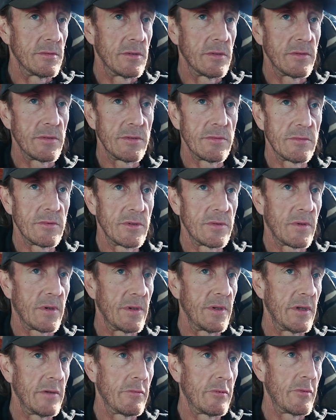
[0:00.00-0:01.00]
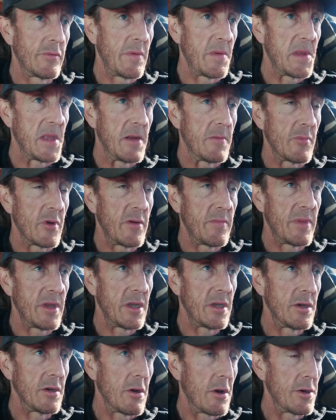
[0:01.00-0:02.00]
What year would we be in? We'd
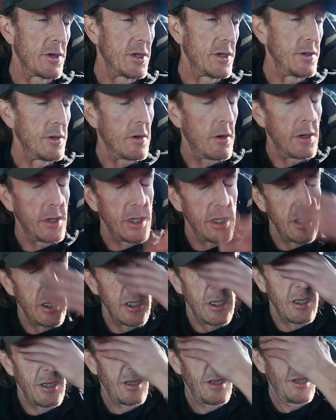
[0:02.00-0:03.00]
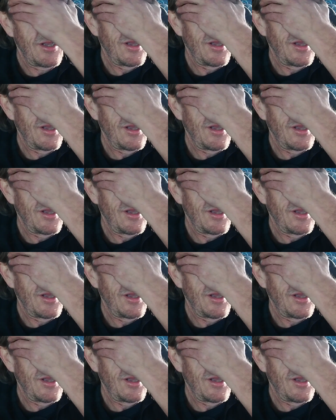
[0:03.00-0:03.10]
be in 1990,